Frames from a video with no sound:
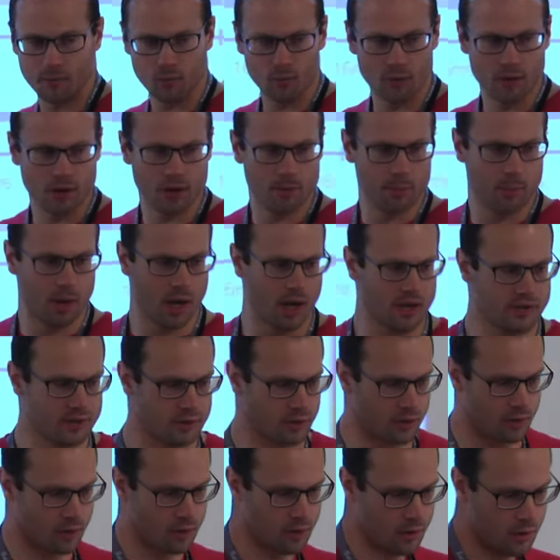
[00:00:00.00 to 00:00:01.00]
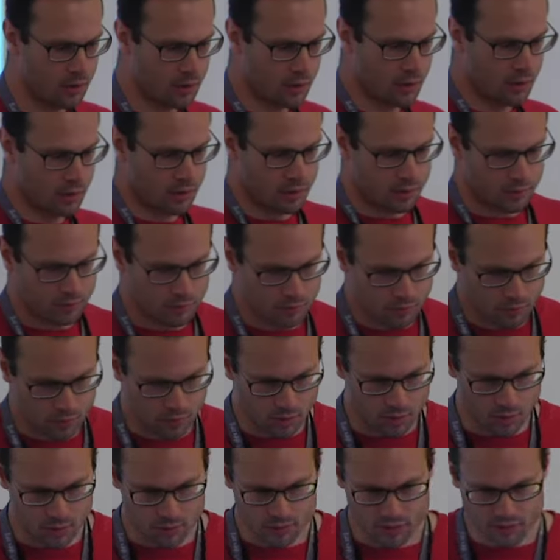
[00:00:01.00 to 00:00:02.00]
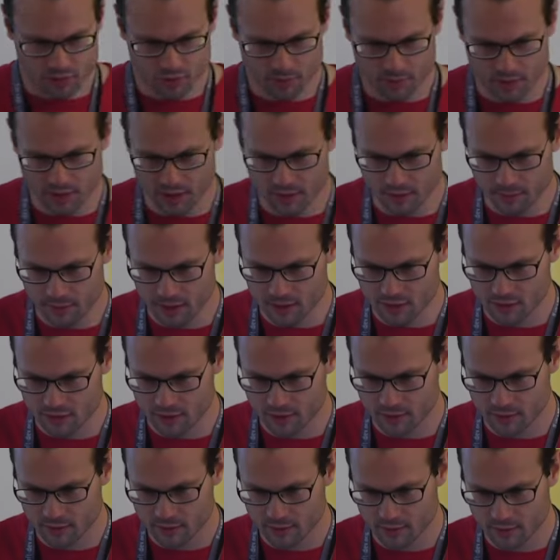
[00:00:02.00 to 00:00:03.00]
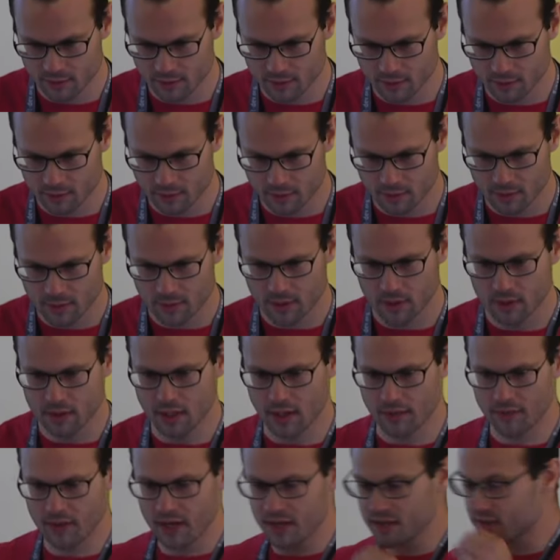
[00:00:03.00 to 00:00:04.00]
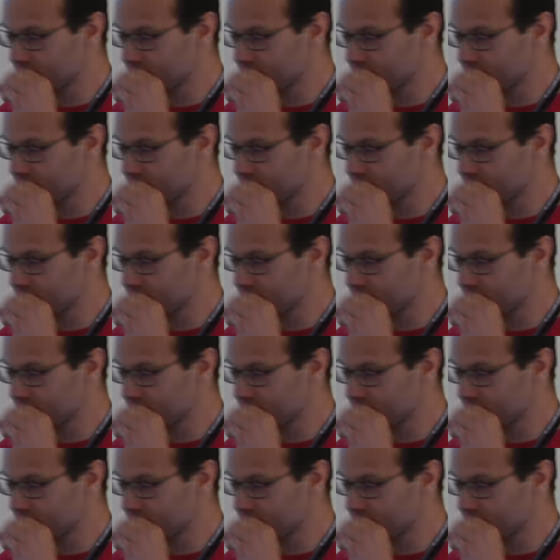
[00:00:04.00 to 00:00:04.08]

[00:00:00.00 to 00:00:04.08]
for the compositor. Uh, stupid animation. Yeah, then it's